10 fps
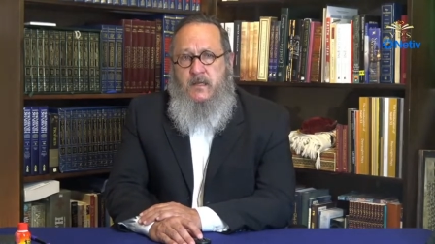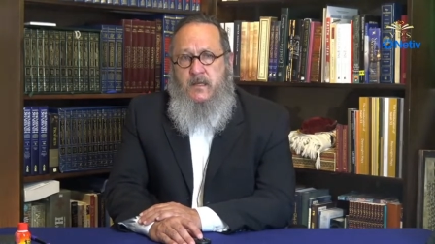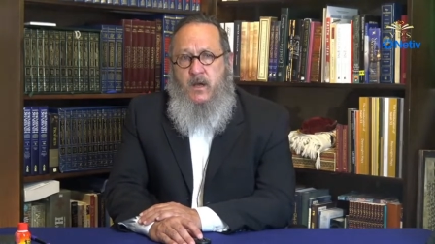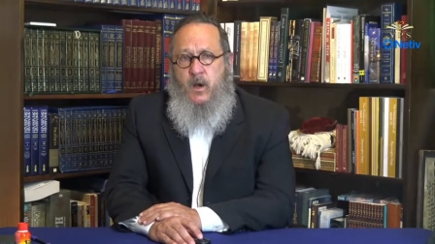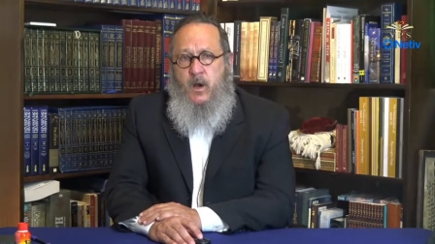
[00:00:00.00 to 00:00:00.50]

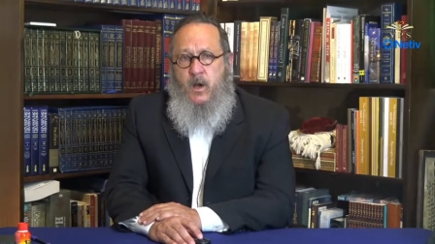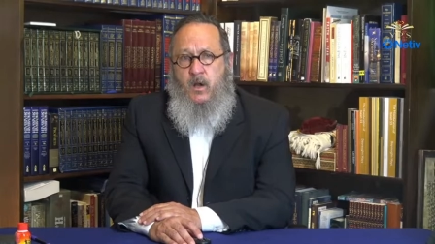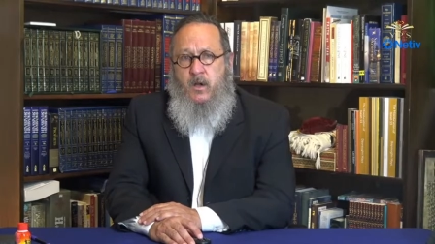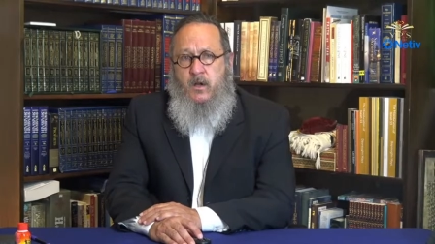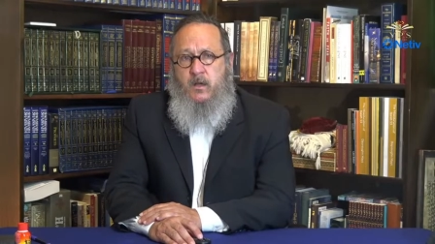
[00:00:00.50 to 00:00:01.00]

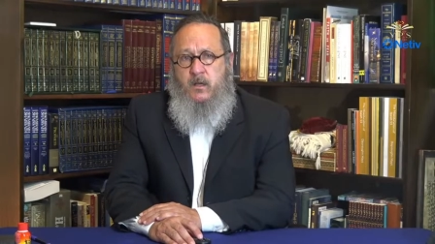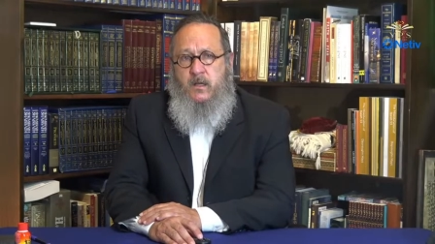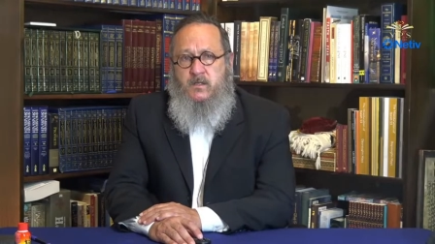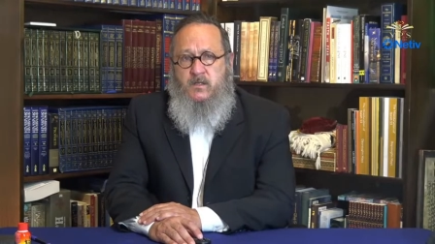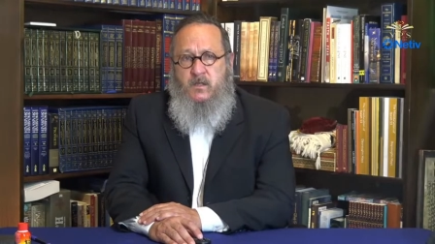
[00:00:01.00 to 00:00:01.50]
are
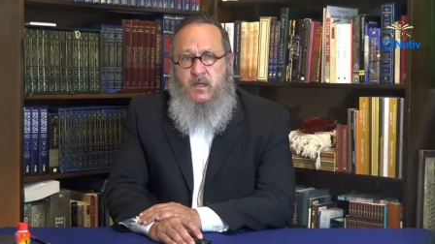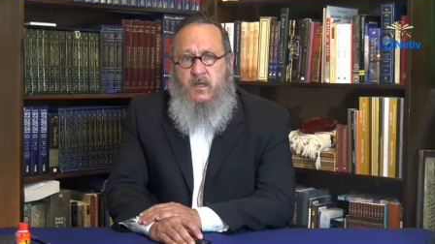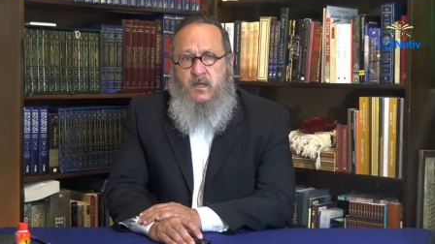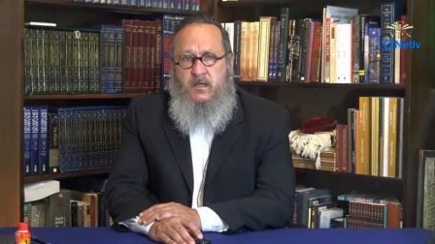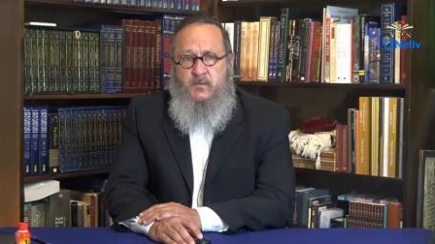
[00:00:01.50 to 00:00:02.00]

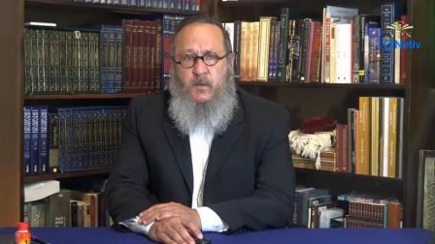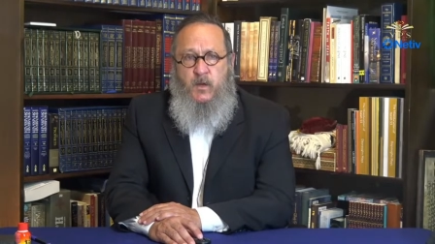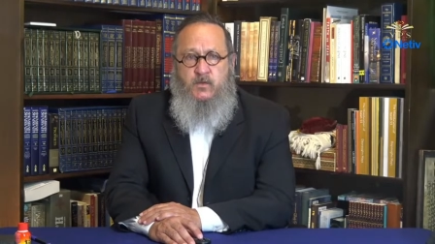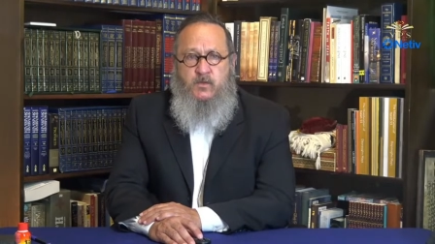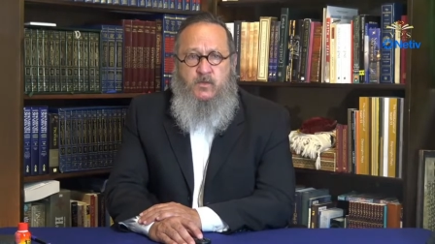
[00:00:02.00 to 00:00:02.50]

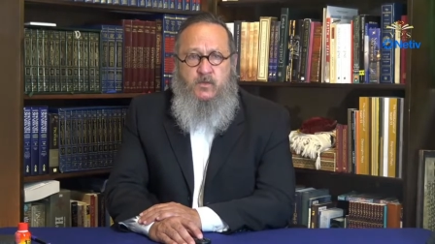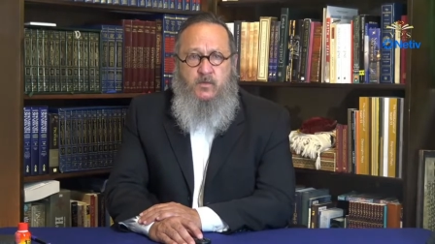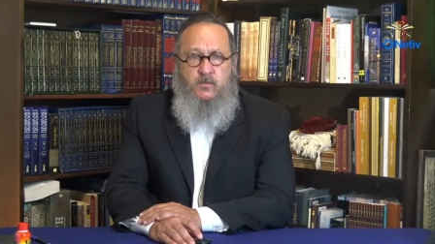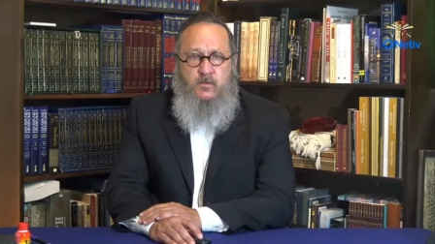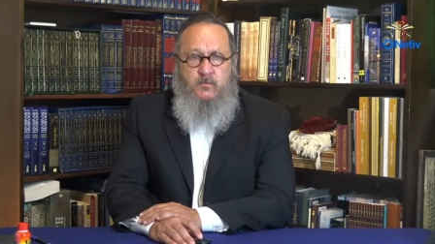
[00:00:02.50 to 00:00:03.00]
exposed
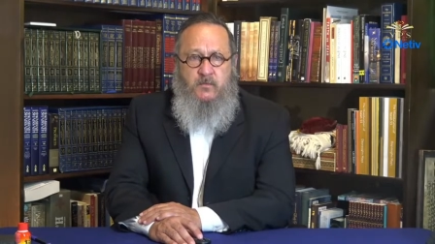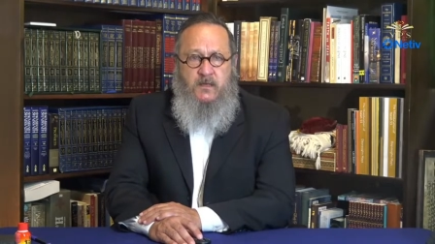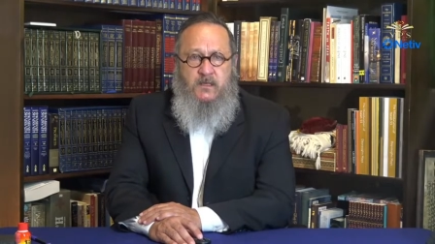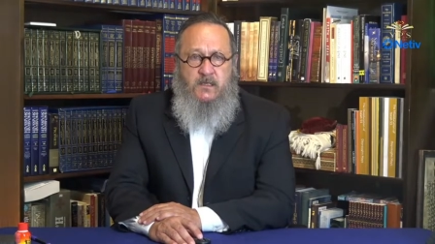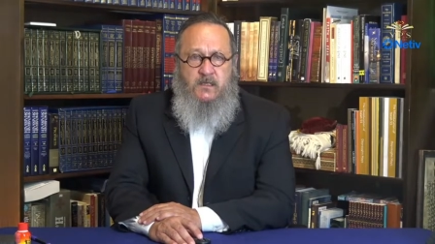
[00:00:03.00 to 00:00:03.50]
to
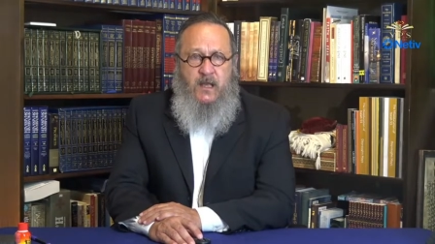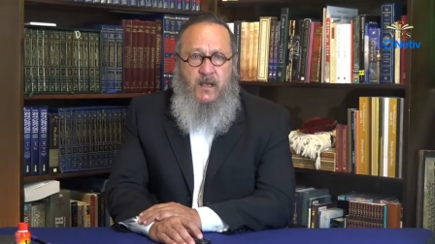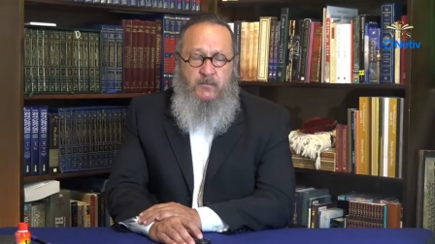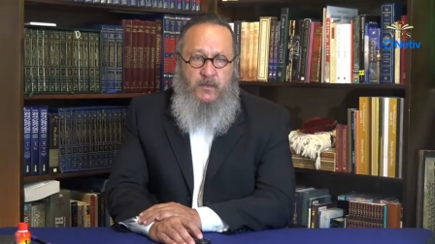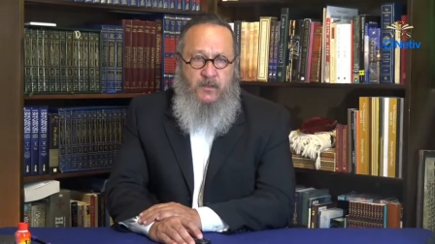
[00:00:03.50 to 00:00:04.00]
tremendous
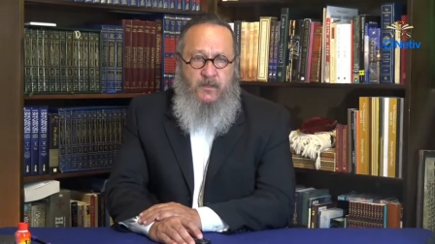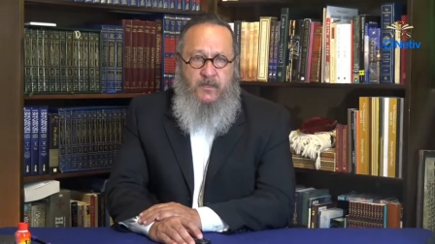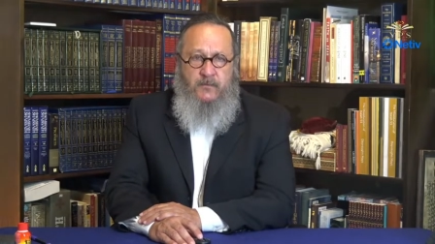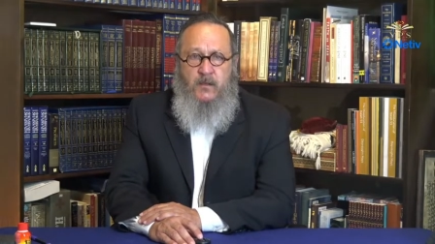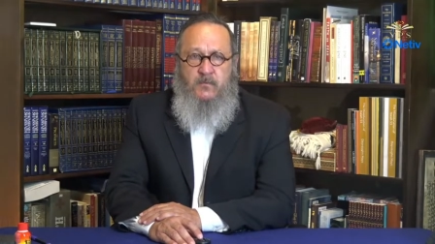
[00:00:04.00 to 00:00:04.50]

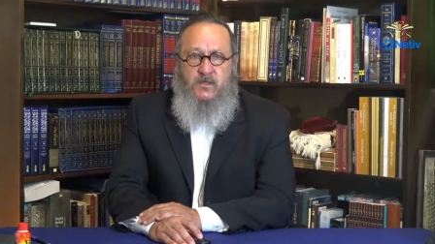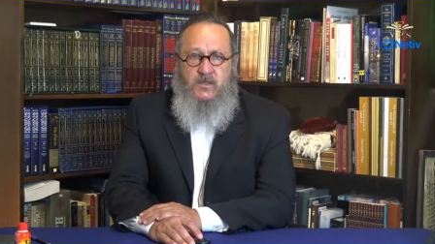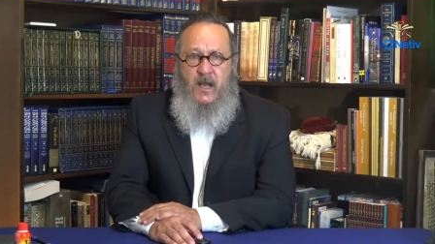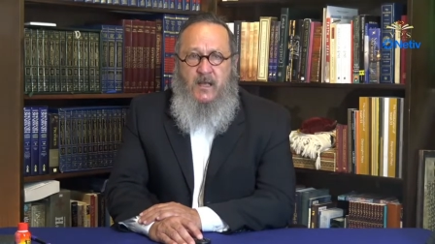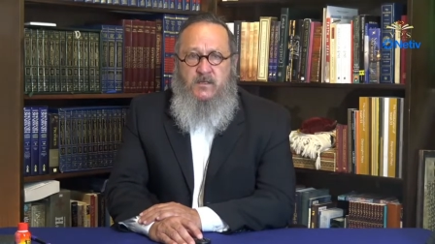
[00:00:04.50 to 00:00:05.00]
liability.
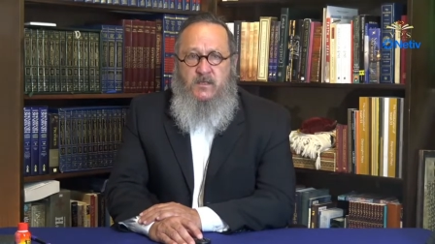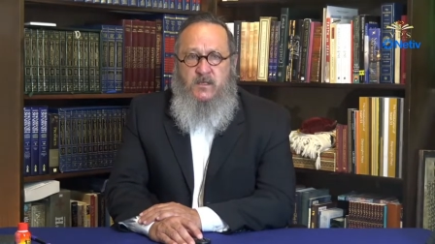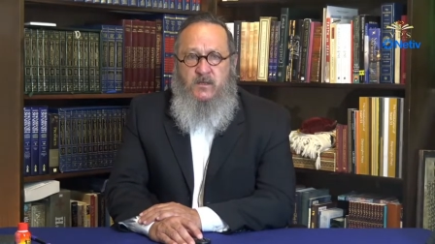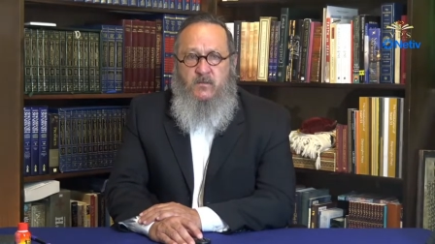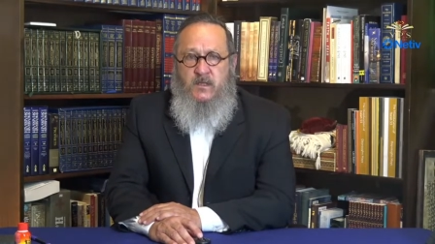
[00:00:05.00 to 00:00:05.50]
Besides
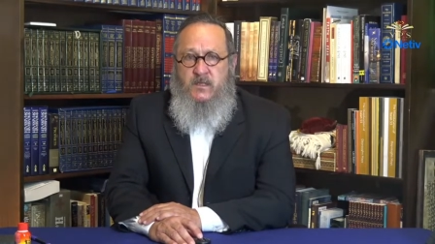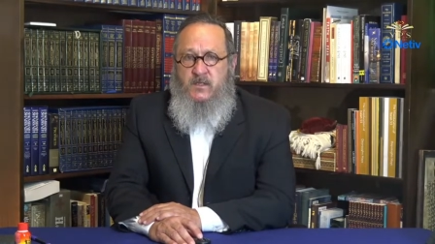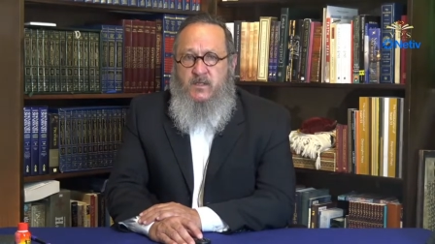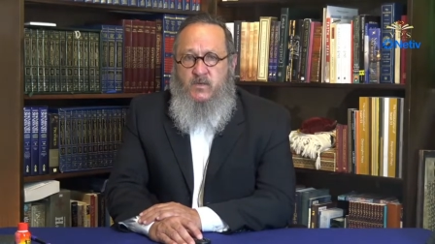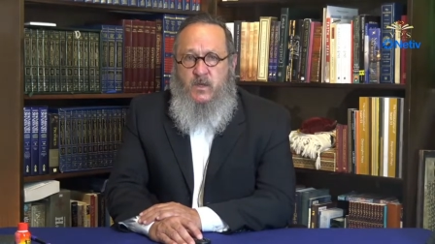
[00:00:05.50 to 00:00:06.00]
the
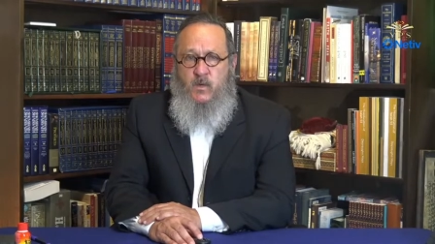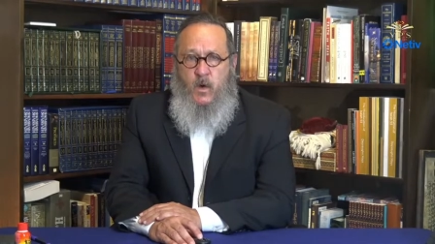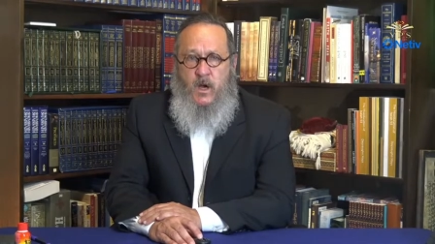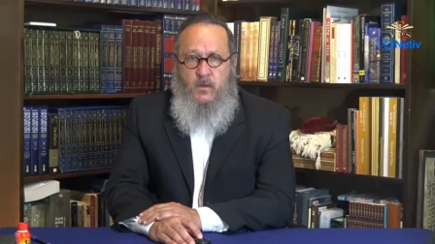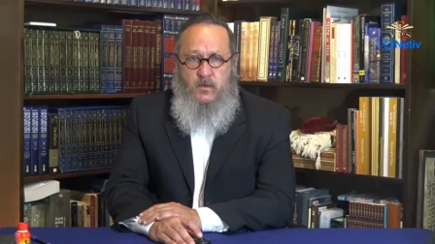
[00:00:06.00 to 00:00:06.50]
religious
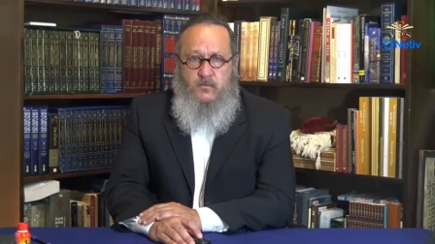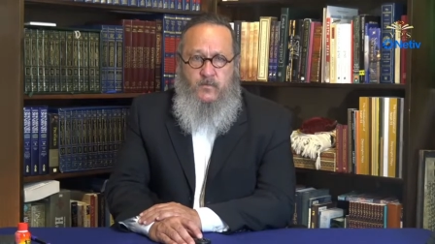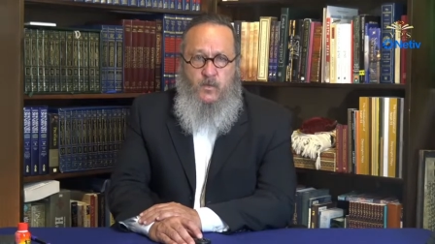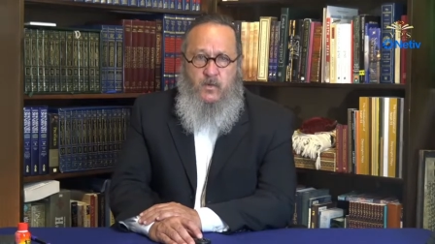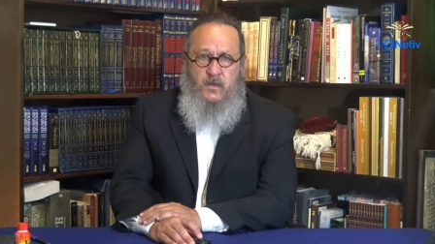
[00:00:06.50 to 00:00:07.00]
requirement
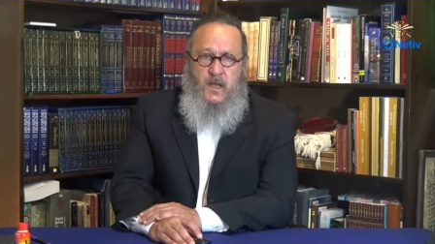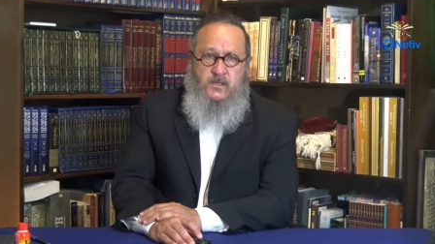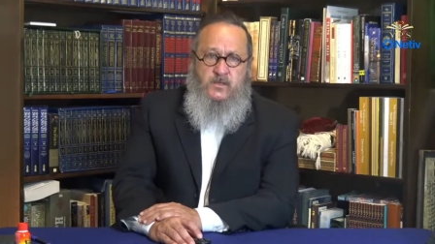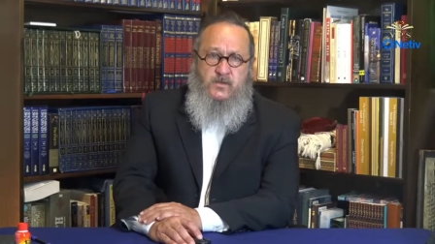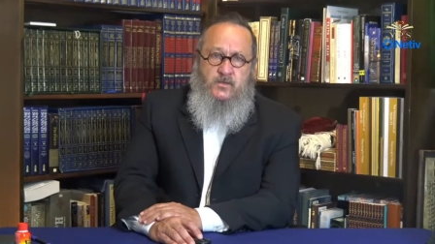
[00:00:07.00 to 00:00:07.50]
for
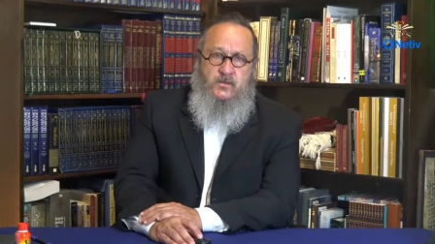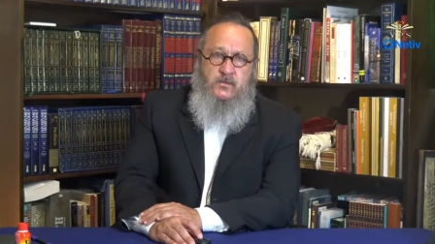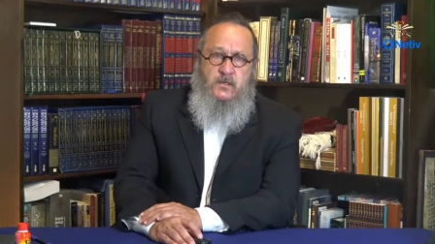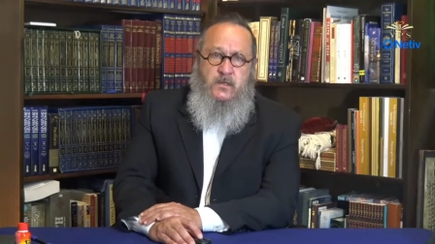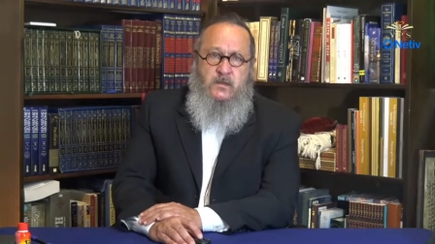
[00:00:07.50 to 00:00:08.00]
licensure,
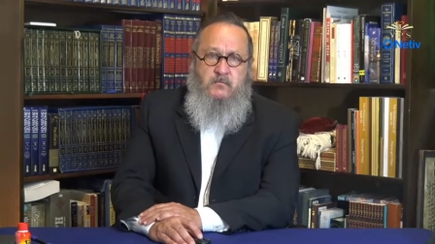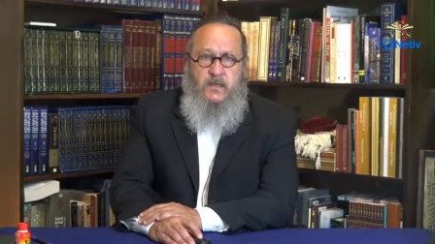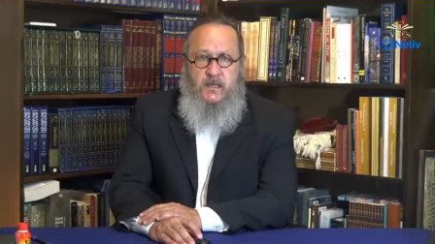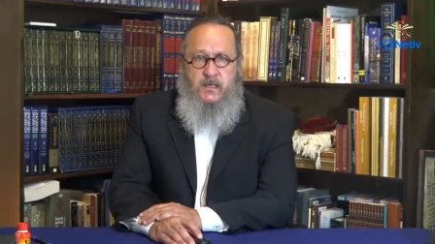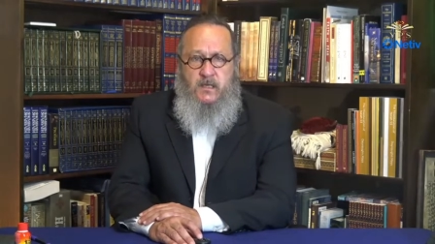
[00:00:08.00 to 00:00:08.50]
many